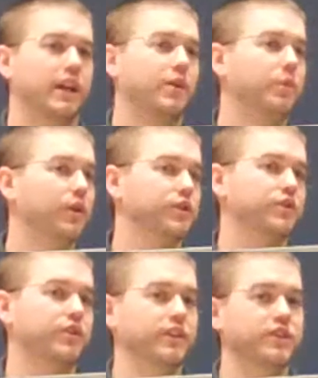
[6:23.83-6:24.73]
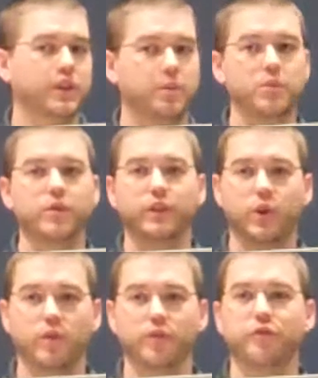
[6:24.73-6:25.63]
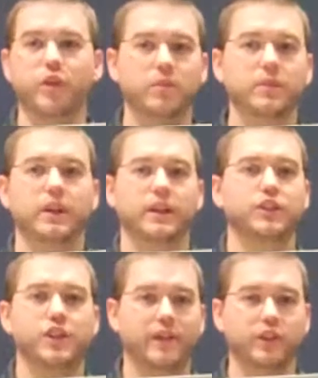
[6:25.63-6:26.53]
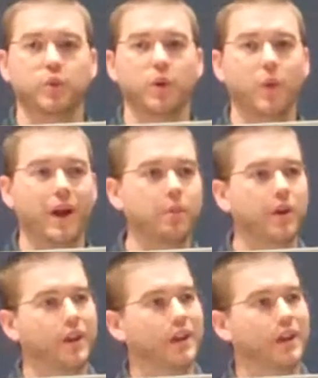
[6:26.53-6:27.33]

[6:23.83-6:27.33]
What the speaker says: And then we also saw some moving over from a Java to a web,